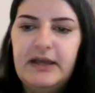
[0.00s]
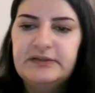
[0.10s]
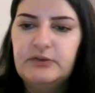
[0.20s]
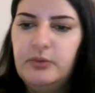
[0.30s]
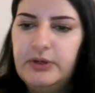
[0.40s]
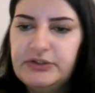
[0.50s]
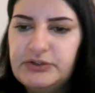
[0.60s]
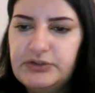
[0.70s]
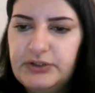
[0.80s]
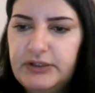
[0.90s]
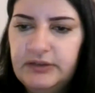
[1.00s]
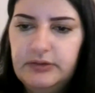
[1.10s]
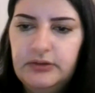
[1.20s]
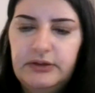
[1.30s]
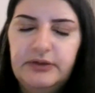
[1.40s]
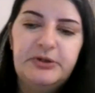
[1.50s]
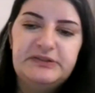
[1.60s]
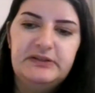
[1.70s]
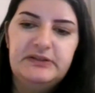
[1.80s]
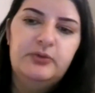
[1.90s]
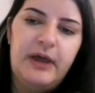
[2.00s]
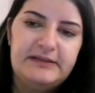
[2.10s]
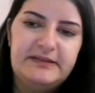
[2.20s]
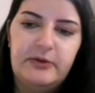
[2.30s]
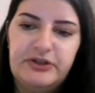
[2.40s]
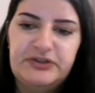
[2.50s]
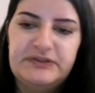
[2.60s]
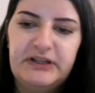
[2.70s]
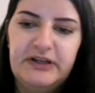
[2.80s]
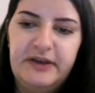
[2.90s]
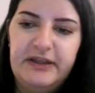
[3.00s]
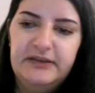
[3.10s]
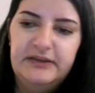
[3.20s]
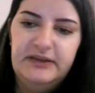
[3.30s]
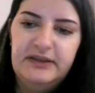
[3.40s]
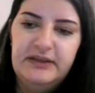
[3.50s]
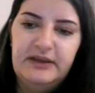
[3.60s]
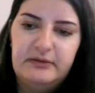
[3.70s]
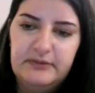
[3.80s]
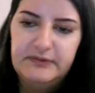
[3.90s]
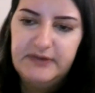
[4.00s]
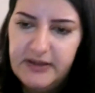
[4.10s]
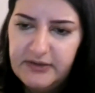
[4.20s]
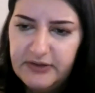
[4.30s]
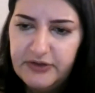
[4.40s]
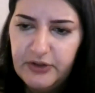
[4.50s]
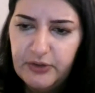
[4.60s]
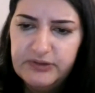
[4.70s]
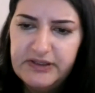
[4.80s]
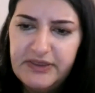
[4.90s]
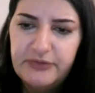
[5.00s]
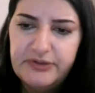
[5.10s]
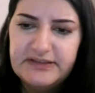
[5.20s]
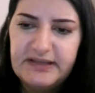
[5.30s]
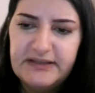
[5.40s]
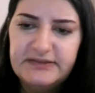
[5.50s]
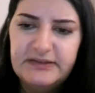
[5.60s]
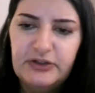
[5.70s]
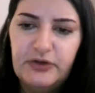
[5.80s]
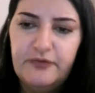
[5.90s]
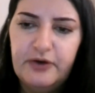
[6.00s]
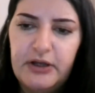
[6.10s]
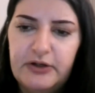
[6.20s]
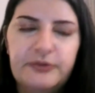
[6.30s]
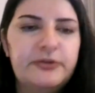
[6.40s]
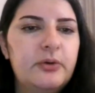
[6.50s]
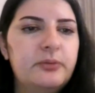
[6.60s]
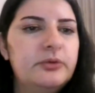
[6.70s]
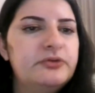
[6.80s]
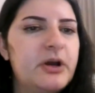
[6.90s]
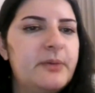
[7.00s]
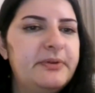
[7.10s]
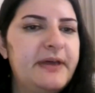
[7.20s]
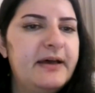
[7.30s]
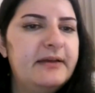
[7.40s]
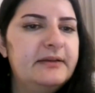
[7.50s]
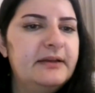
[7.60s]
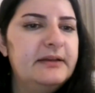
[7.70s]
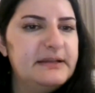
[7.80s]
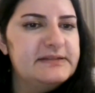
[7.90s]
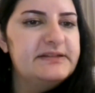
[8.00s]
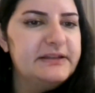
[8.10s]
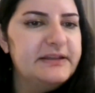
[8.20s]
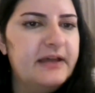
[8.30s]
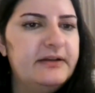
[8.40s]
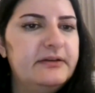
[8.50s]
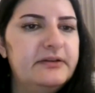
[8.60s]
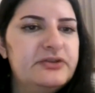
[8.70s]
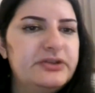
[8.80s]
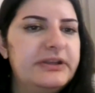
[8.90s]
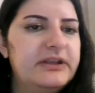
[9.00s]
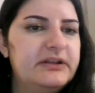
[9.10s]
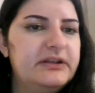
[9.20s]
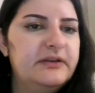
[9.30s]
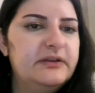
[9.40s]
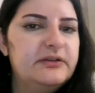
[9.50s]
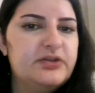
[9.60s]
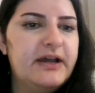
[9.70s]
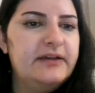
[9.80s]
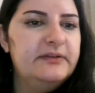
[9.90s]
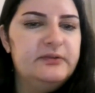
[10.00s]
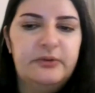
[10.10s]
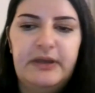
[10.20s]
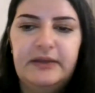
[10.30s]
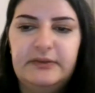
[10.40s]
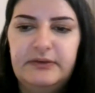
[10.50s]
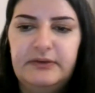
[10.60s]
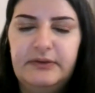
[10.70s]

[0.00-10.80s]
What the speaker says: last question, and the person who asked that question is clarifying that saying that there are only 3 sites in Novato. So we'll drop a list again, Jillian, in the chat so that